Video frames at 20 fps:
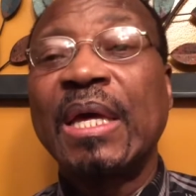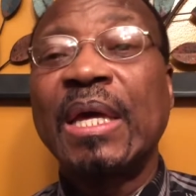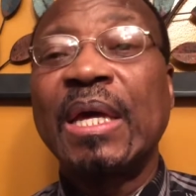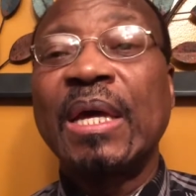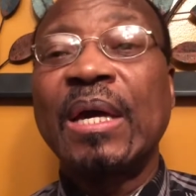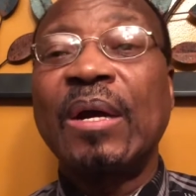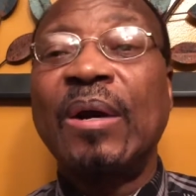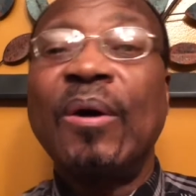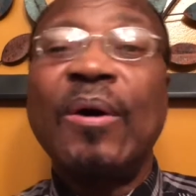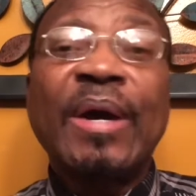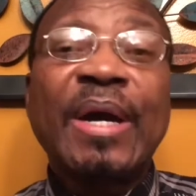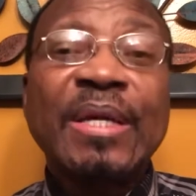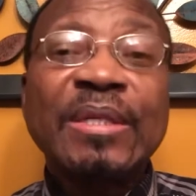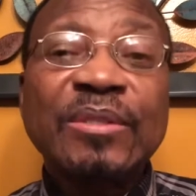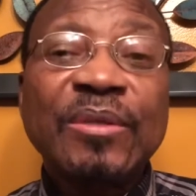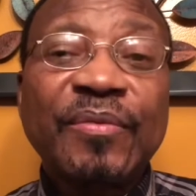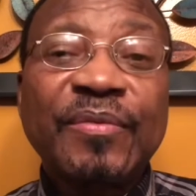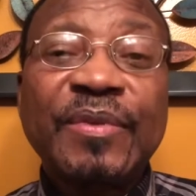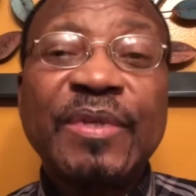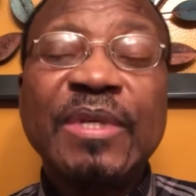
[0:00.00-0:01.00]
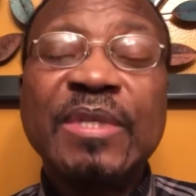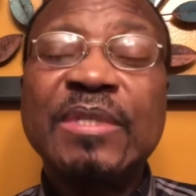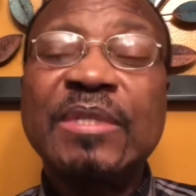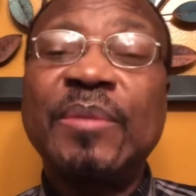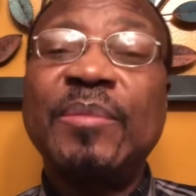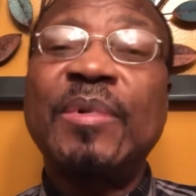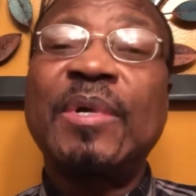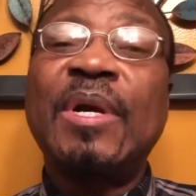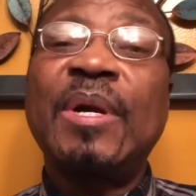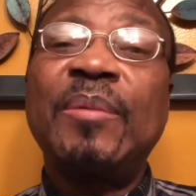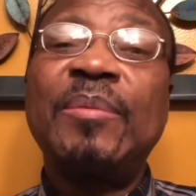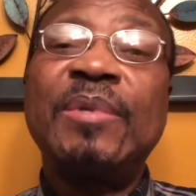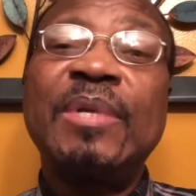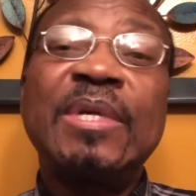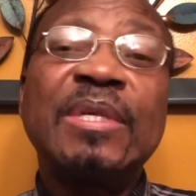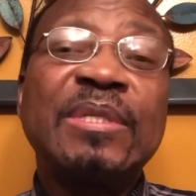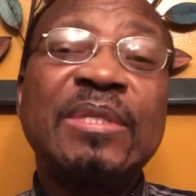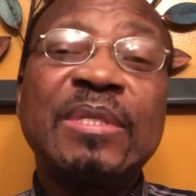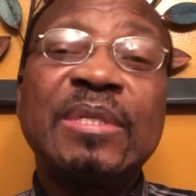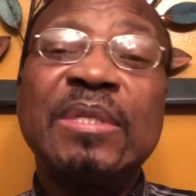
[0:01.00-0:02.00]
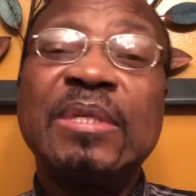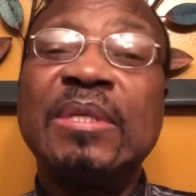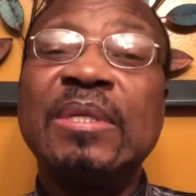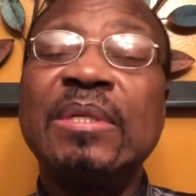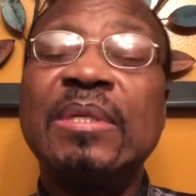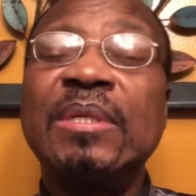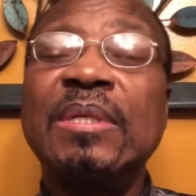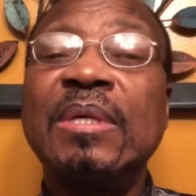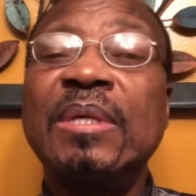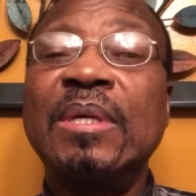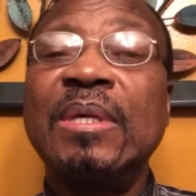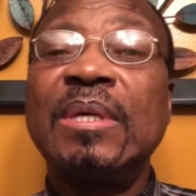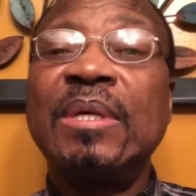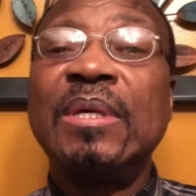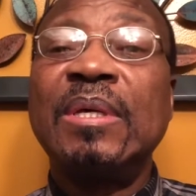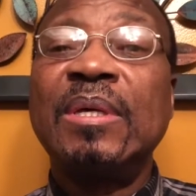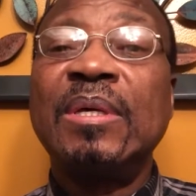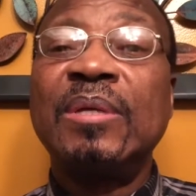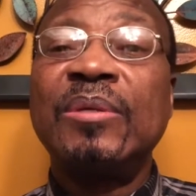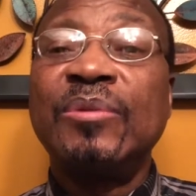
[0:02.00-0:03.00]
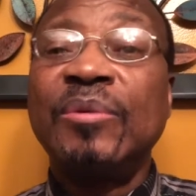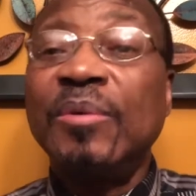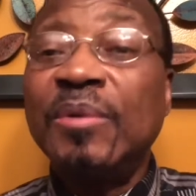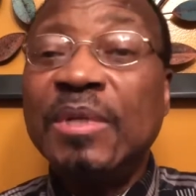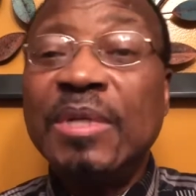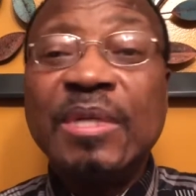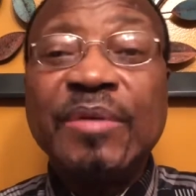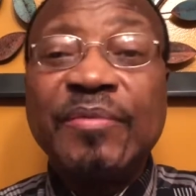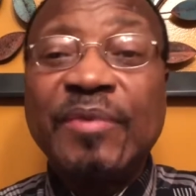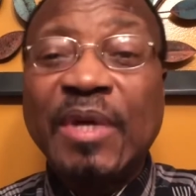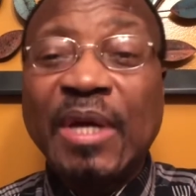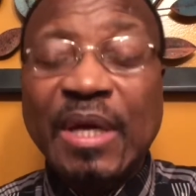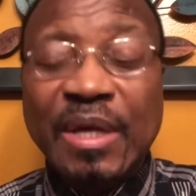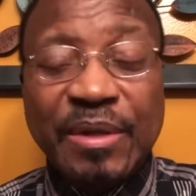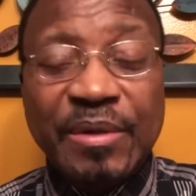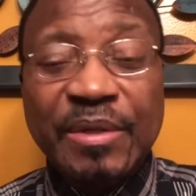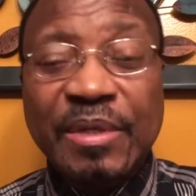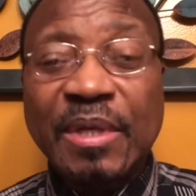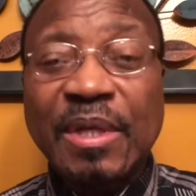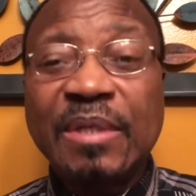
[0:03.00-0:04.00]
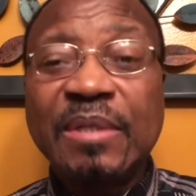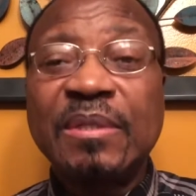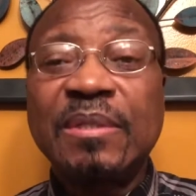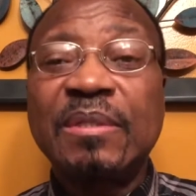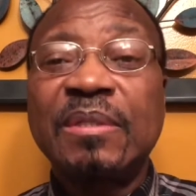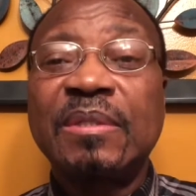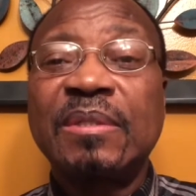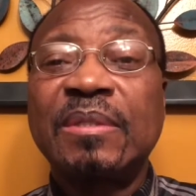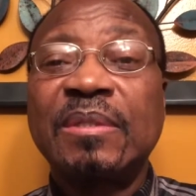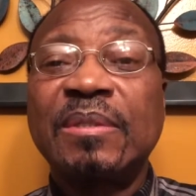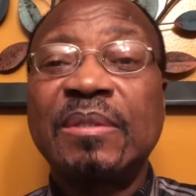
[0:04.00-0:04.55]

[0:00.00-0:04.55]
all kinds of things and become lazy, you won't leave the inheritance.